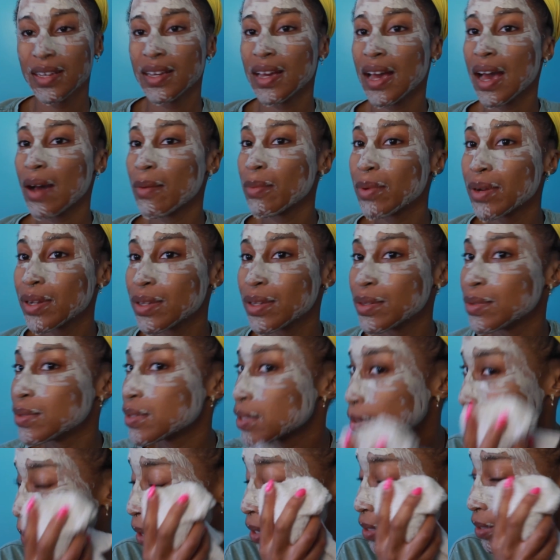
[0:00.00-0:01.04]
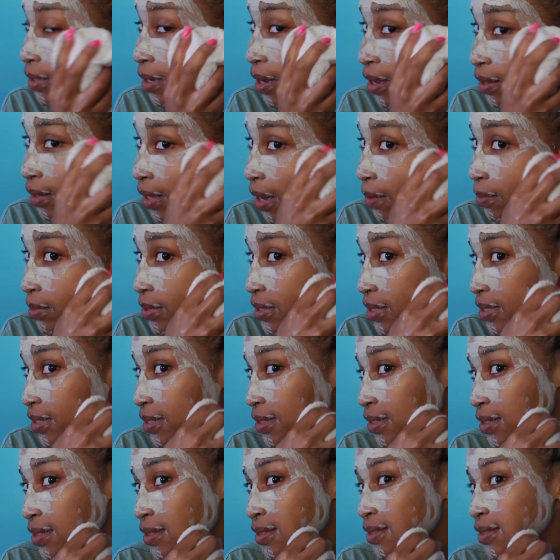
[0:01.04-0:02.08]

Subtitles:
I wouldn't use the washcloth. I would just